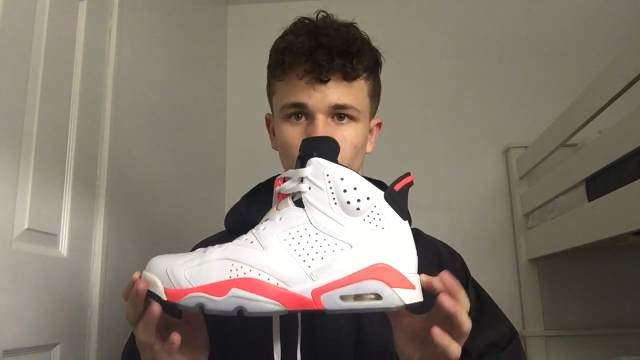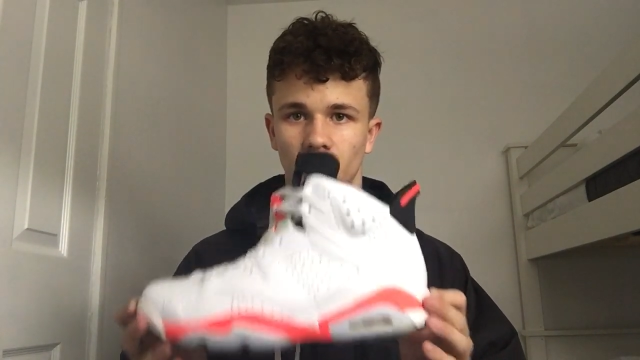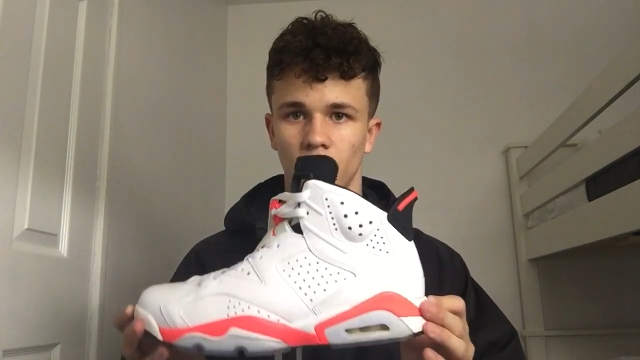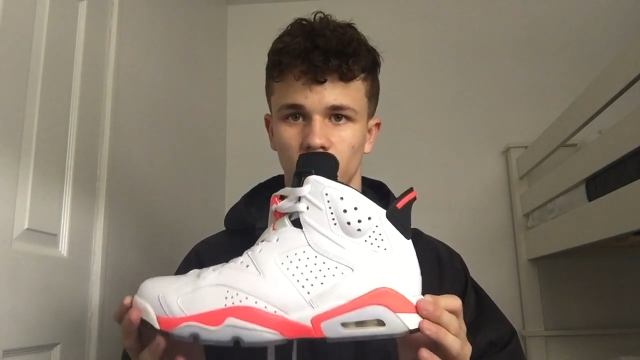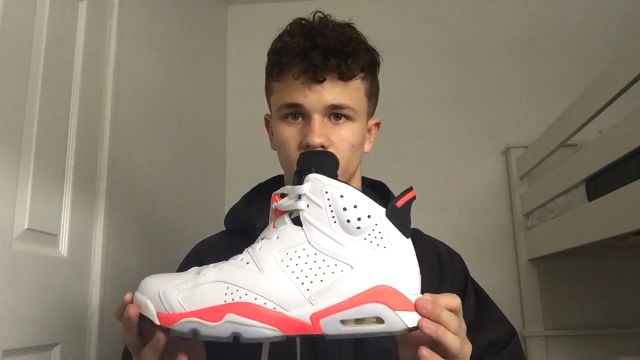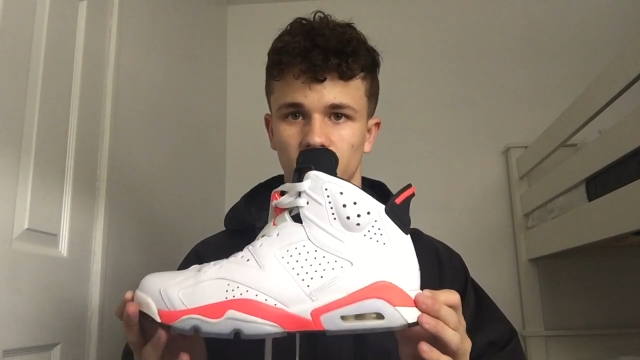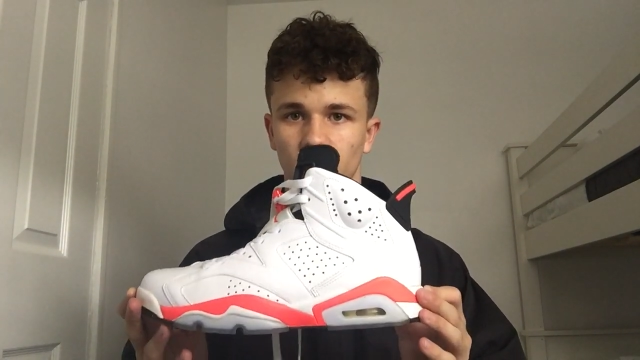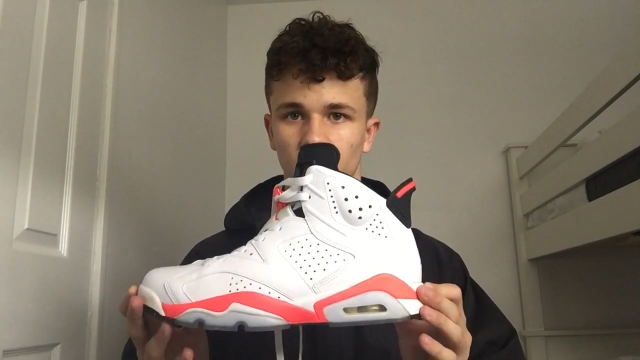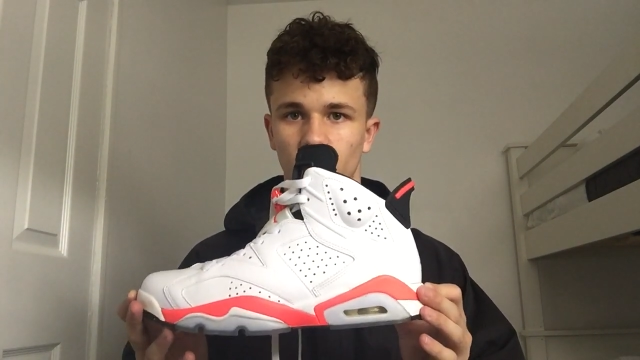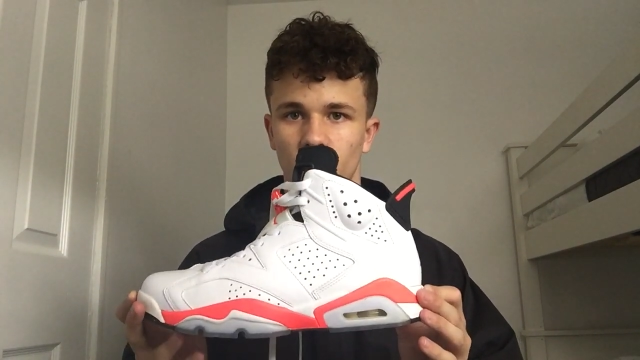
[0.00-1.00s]
They are
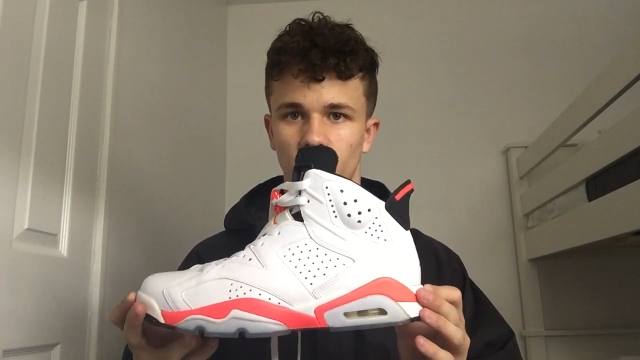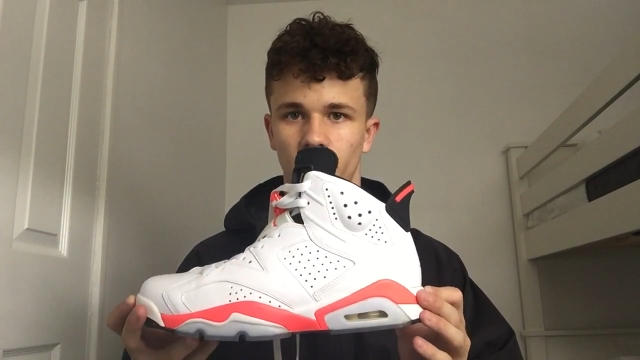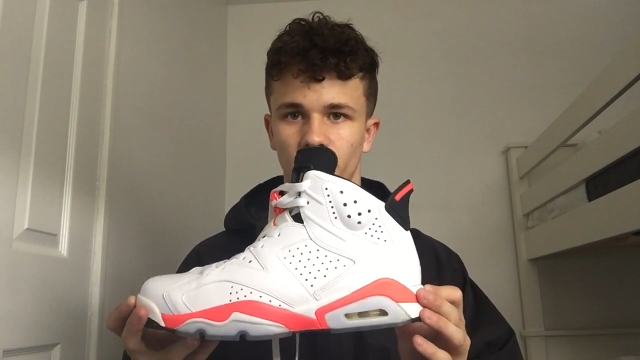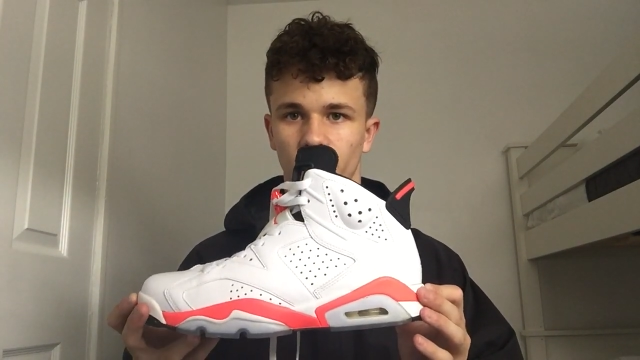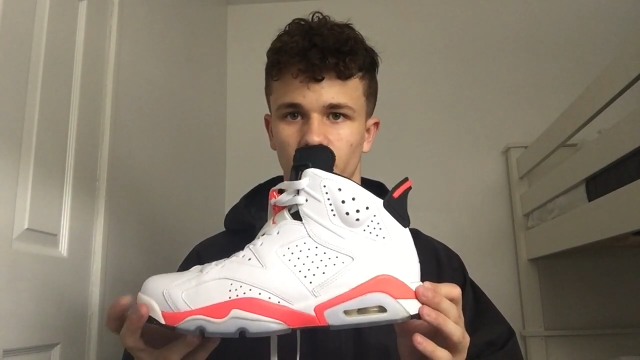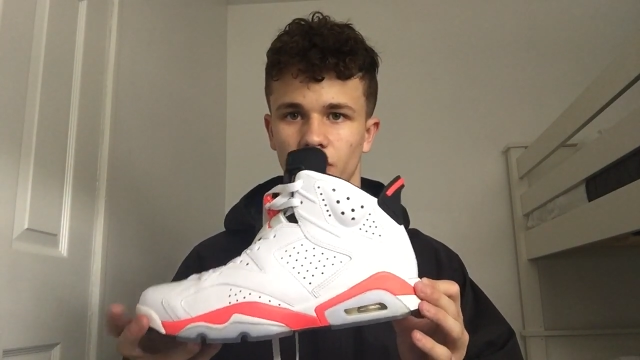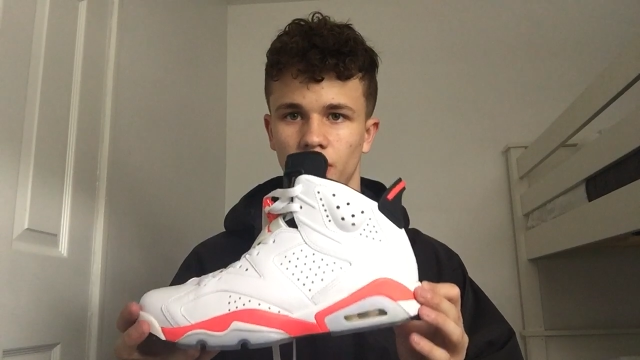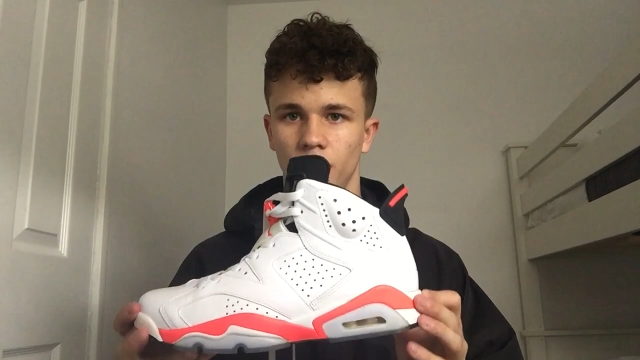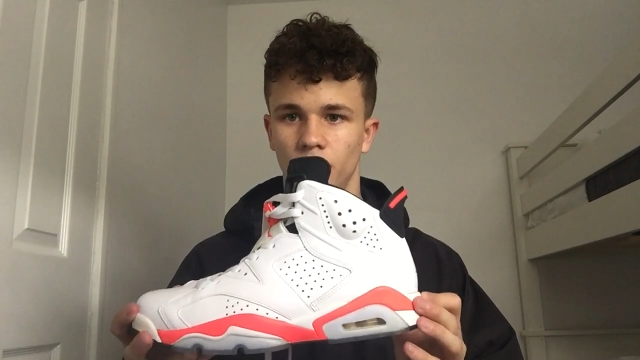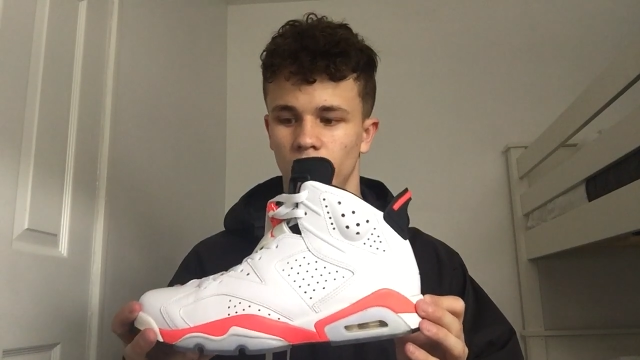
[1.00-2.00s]
sick in my opinion.
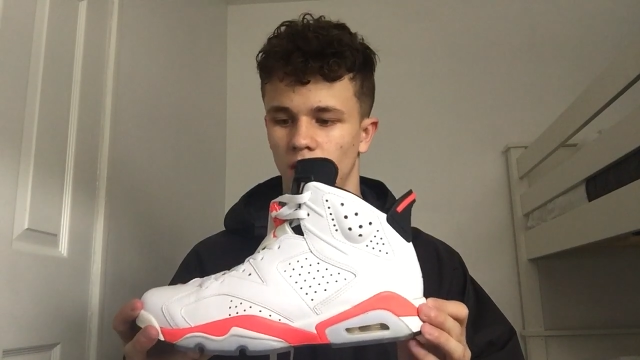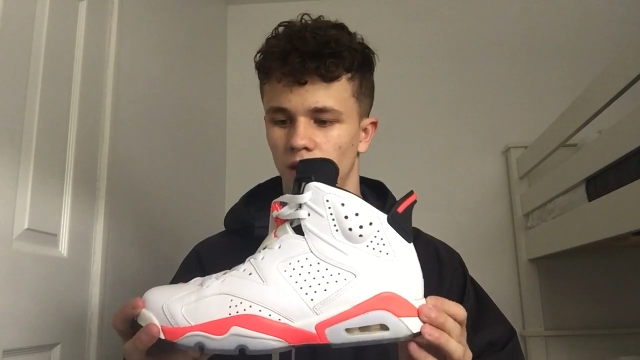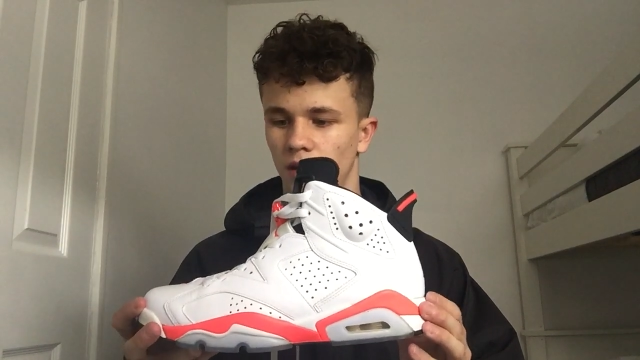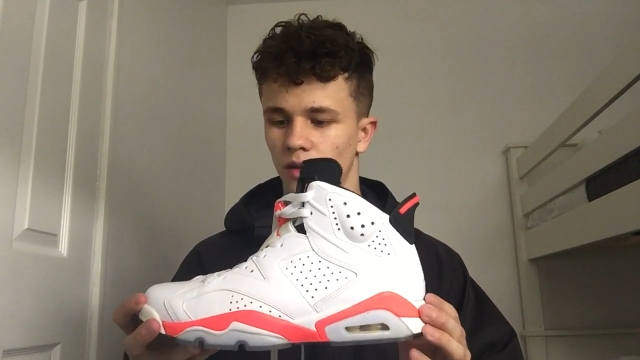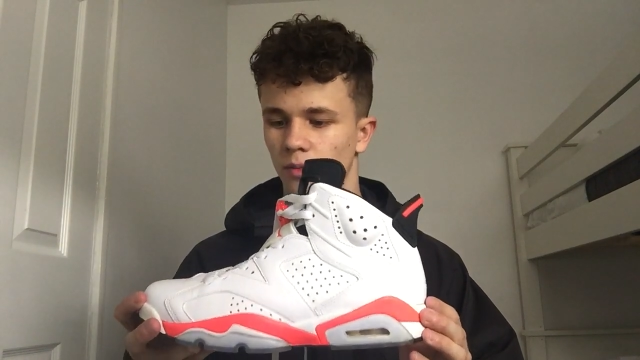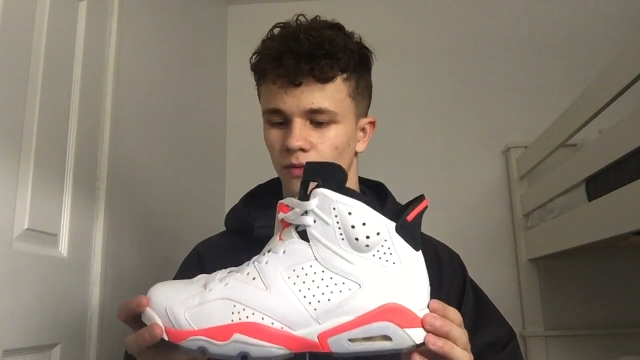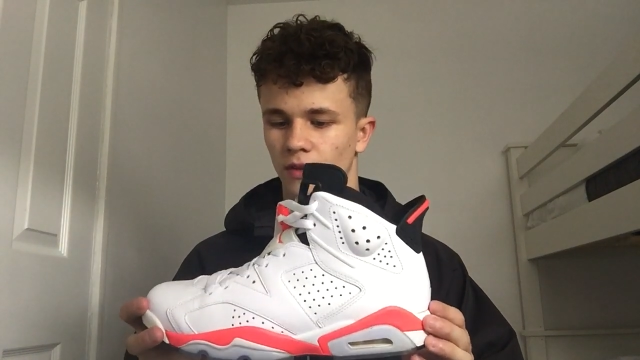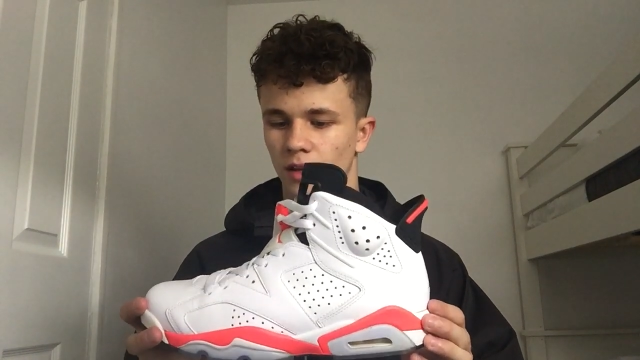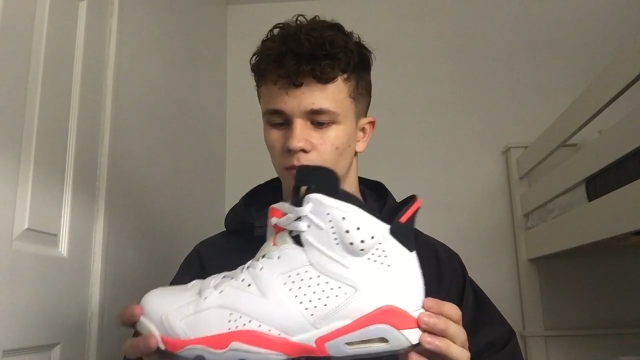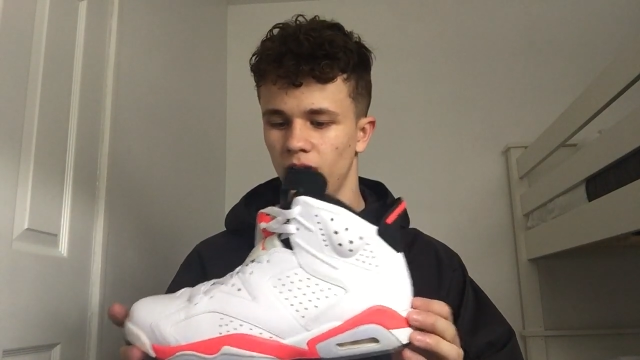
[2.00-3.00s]
I do
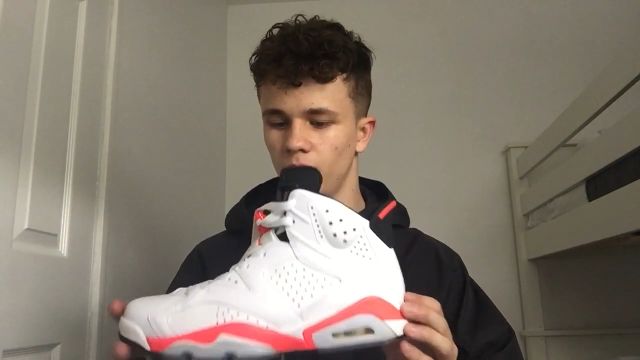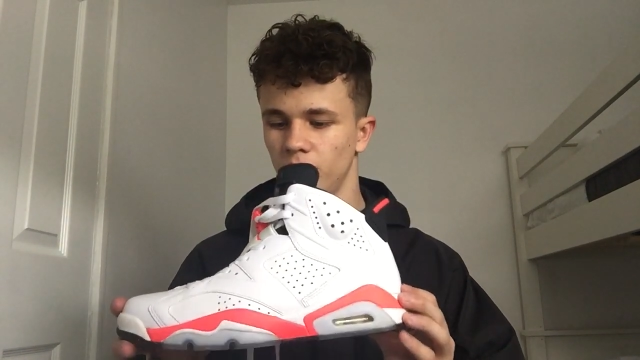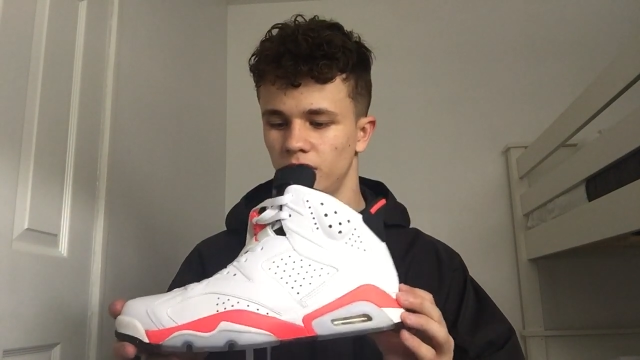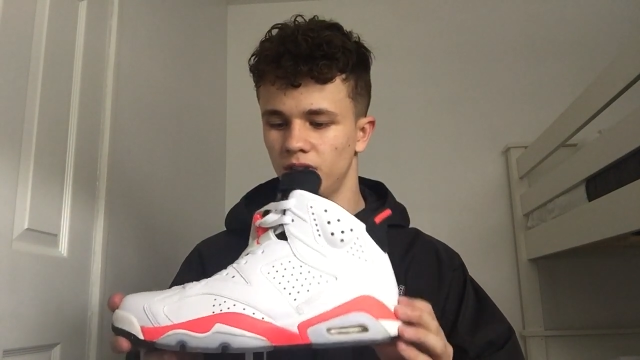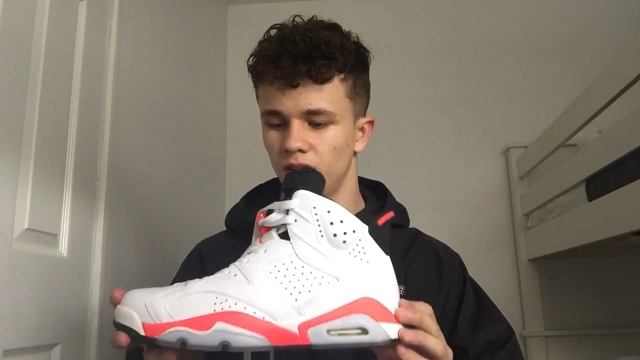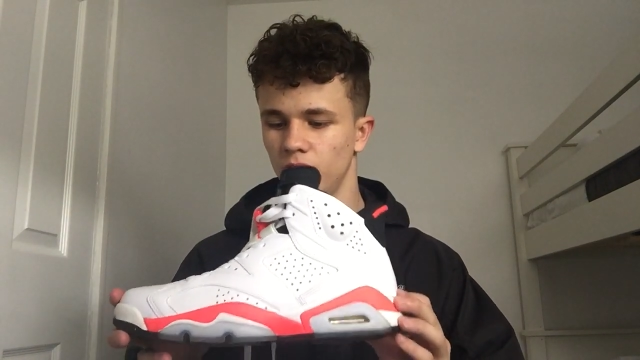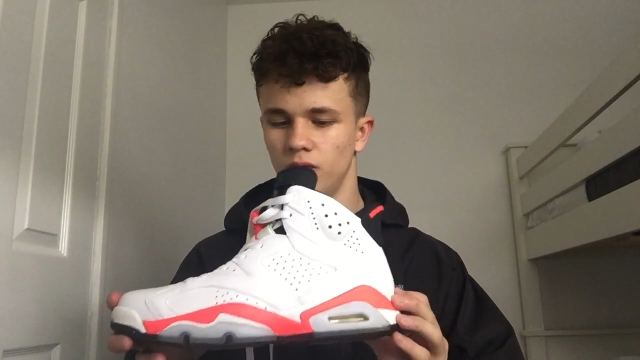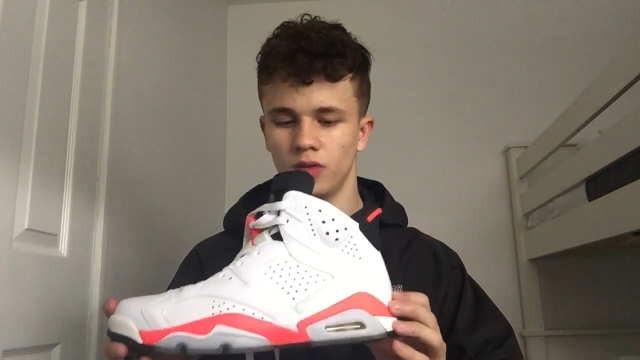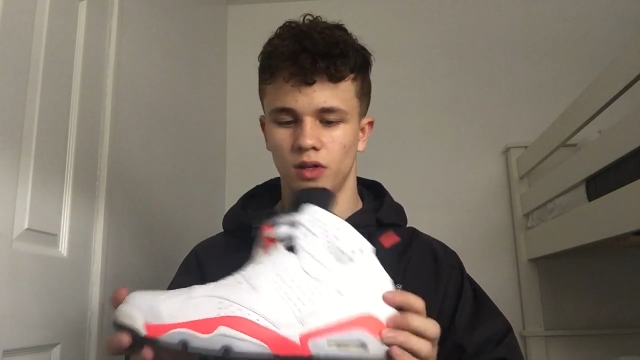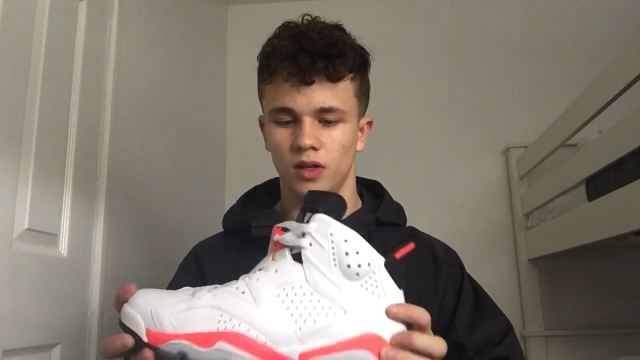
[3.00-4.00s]
prefer the black ones still,